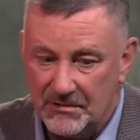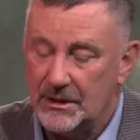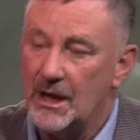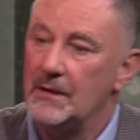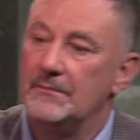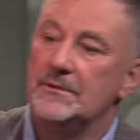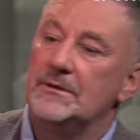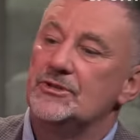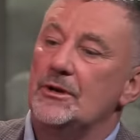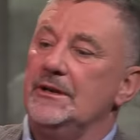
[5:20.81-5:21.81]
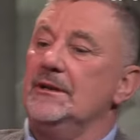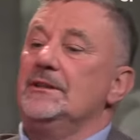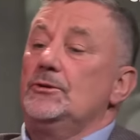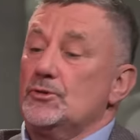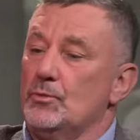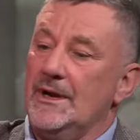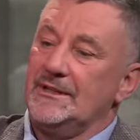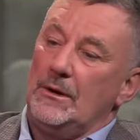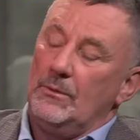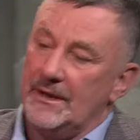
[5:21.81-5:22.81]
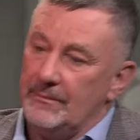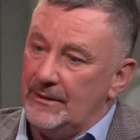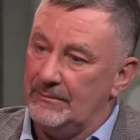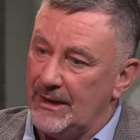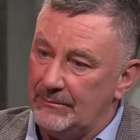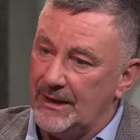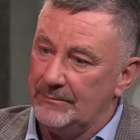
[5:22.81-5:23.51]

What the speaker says: No, sorry. It doesn't work that way in my